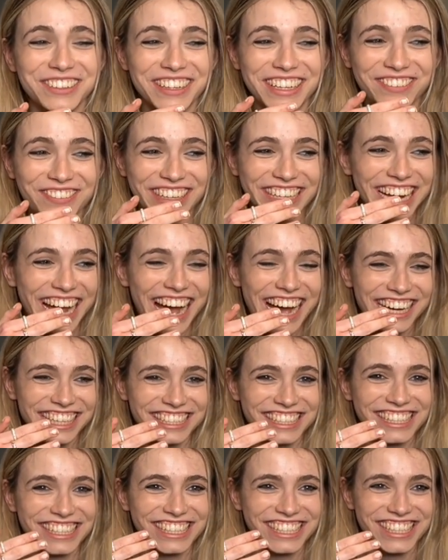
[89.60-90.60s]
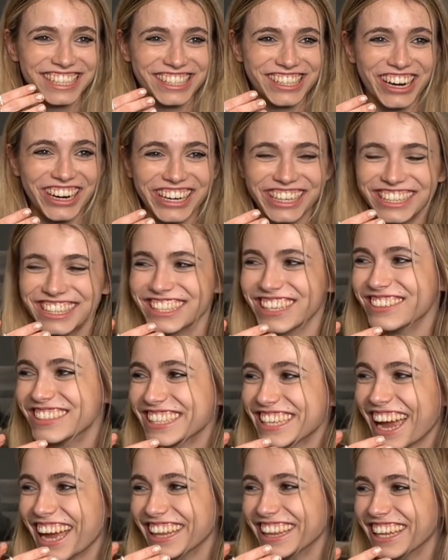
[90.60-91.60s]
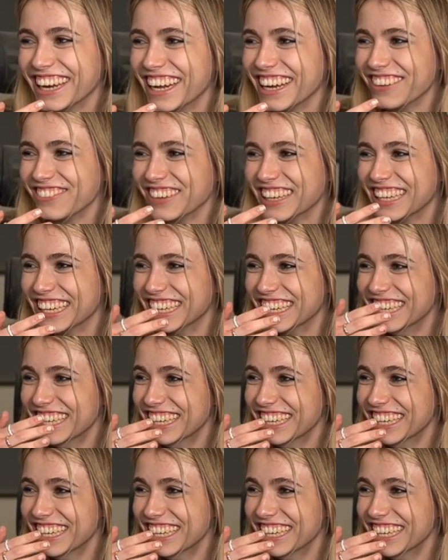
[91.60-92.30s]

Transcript: it my accent just turned so Scandinavian?